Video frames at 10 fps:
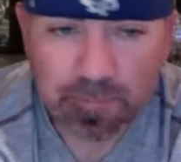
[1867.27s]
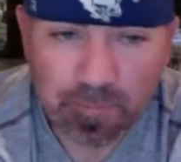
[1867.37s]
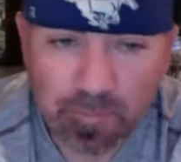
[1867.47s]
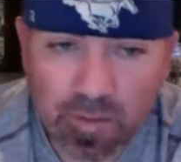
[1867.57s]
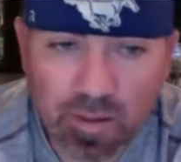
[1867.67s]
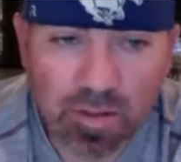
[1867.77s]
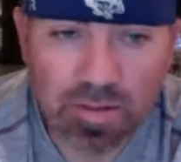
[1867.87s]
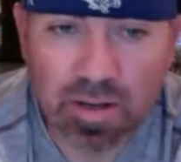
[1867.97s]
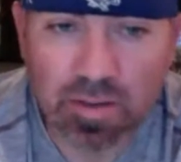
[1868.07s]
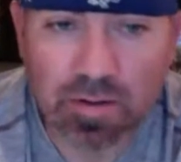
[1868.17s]
there's other
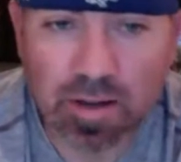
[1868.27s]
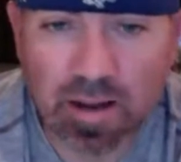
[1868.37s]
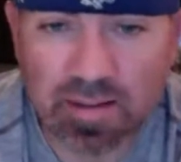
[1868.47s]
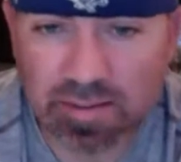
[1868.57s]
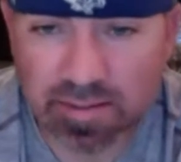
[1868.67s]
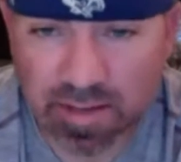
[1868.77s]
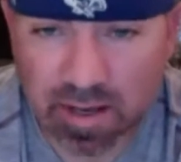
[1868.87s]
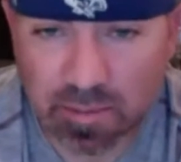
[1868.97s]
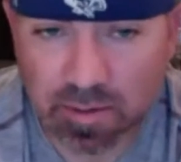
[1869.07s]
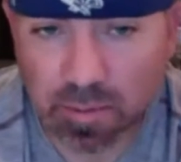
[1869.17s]
guys in this game that are
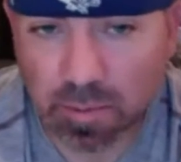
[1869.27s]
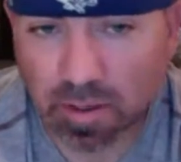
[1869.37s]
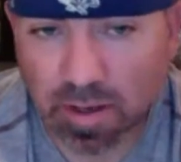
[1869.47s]
playable.